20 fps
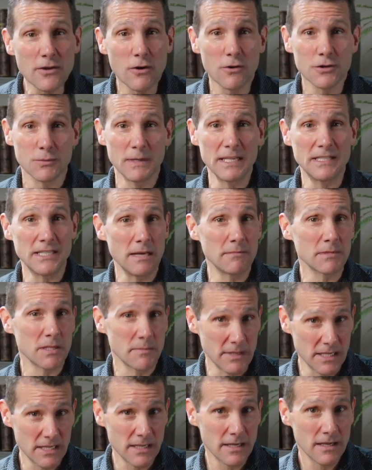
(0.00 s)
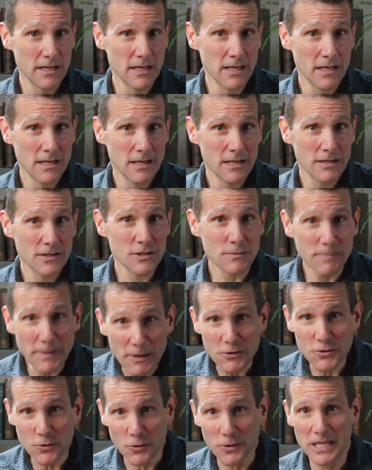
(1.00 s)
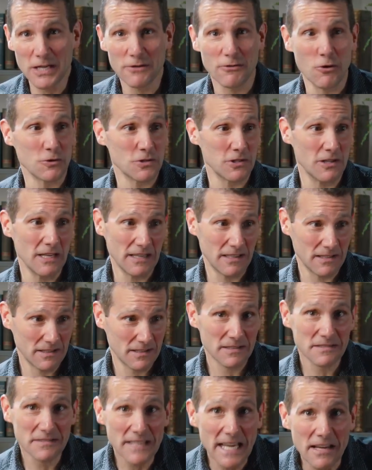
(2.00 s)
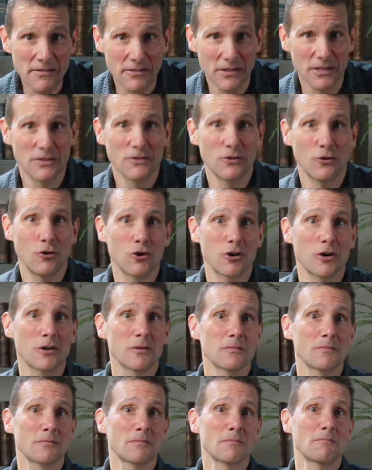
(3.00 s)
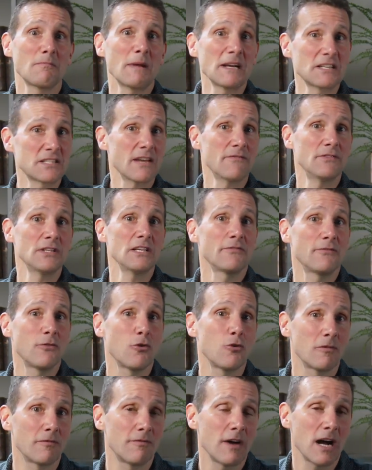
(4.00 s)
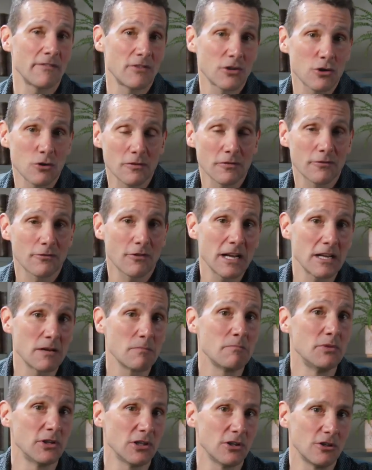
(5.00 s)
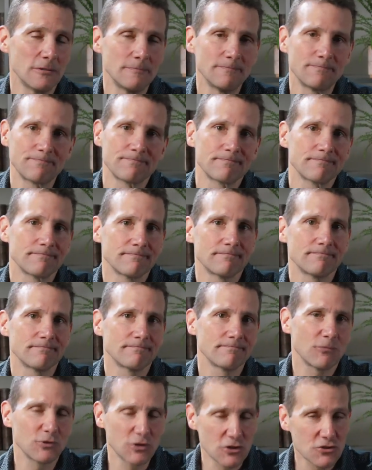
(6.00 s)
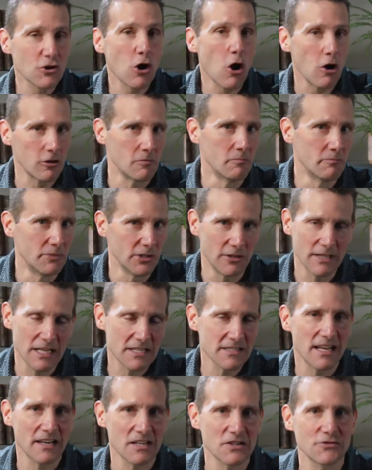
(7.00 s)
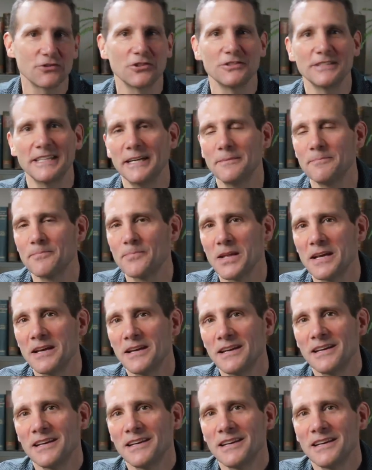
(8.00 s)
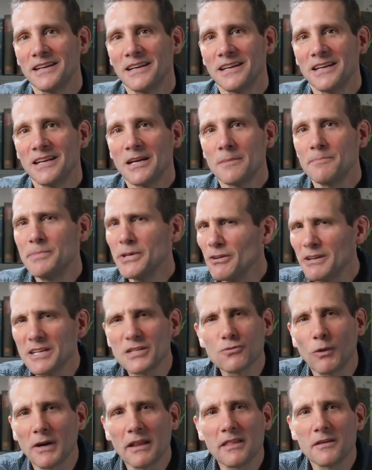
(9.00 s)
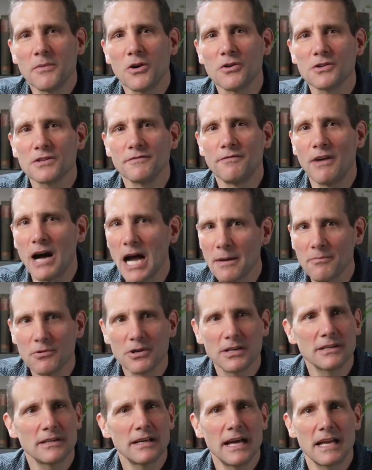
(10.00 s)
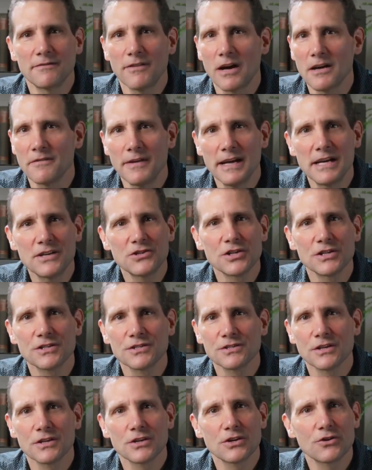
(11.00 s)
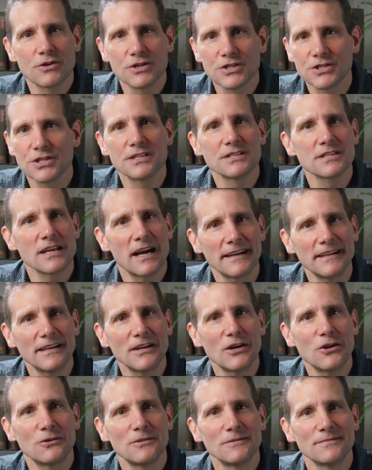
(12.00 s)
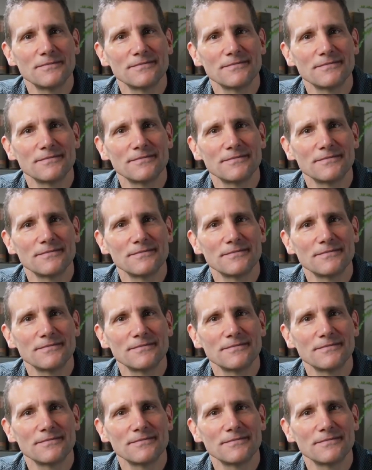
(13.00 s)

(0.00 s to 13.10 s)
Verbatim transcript: those we deem to be spiritual heroes like David or my 75 year old friend Bill. i will just call him Bill, that's not his real name. Bill is one of the most vibrant and vivacious Christians I know.